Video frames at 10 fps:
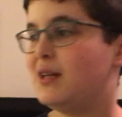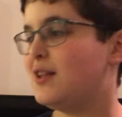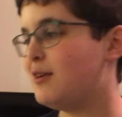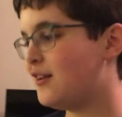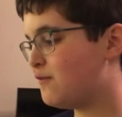but
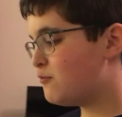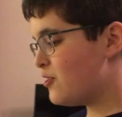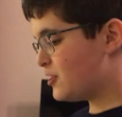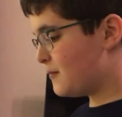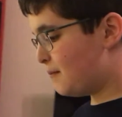it would have
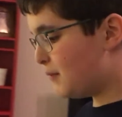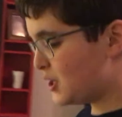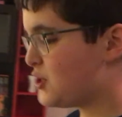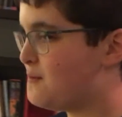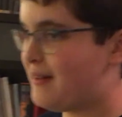worked
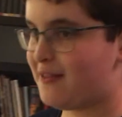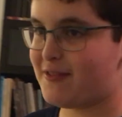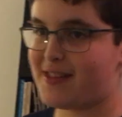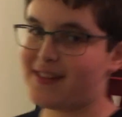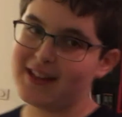much better
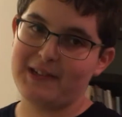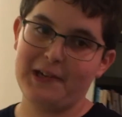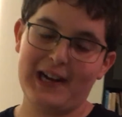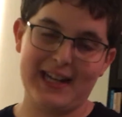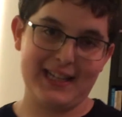in
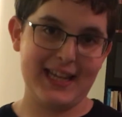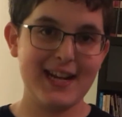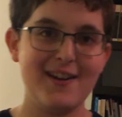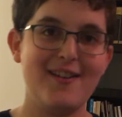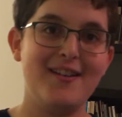CGI. And
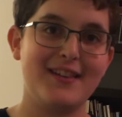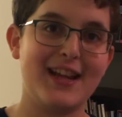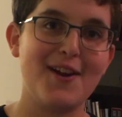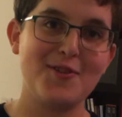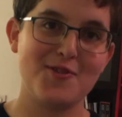here, the
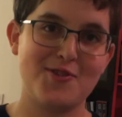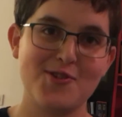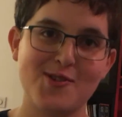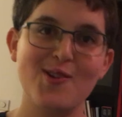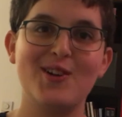characters
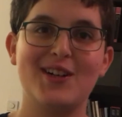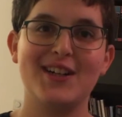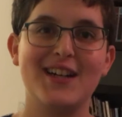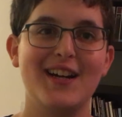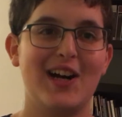just look
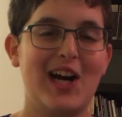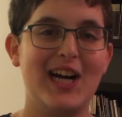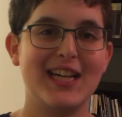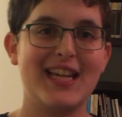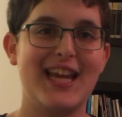
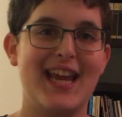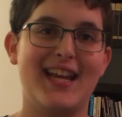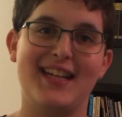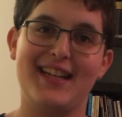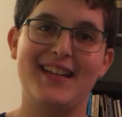
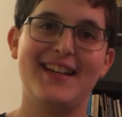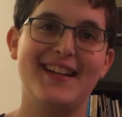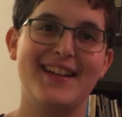uncanny.